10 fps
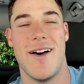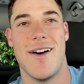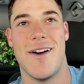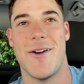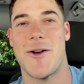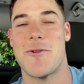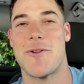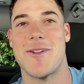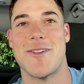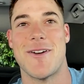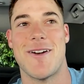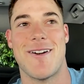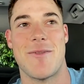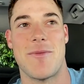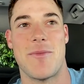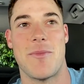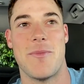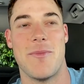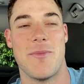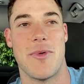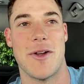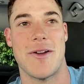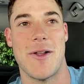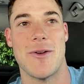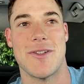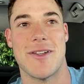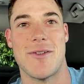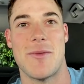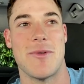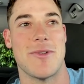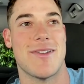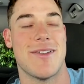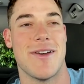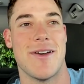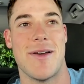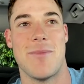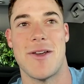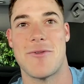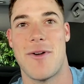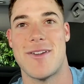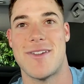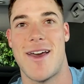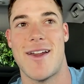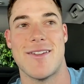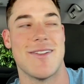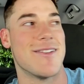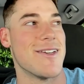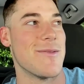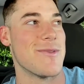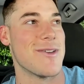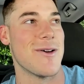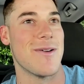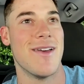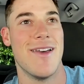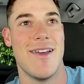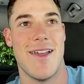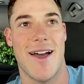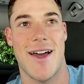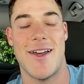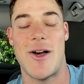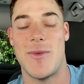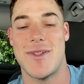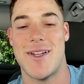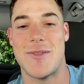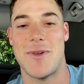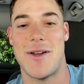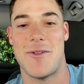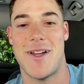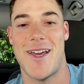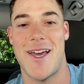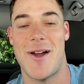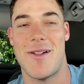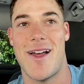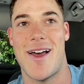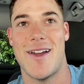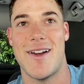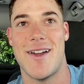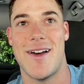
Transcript: Our girlfriends are pretty close and almost best friend status, it seems. So that kind of helps in us being able to hang out a lot.